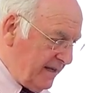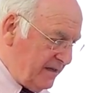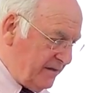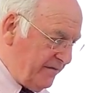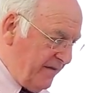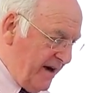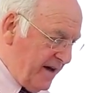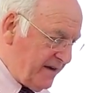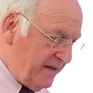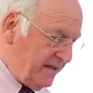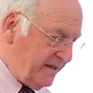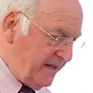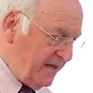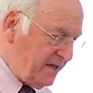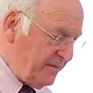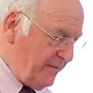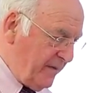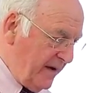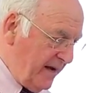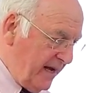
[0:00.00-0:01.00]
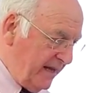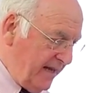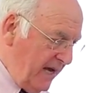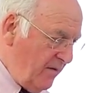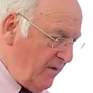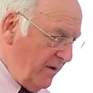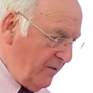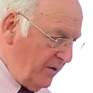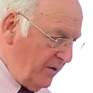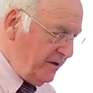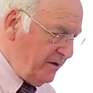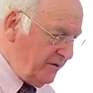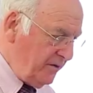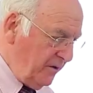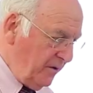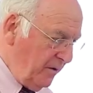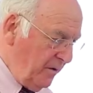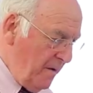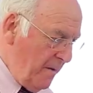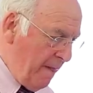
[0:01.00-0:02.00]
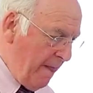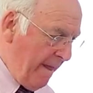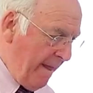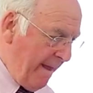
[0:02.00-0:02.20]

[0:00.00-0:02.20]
as far as this, but I'll tell you what to do.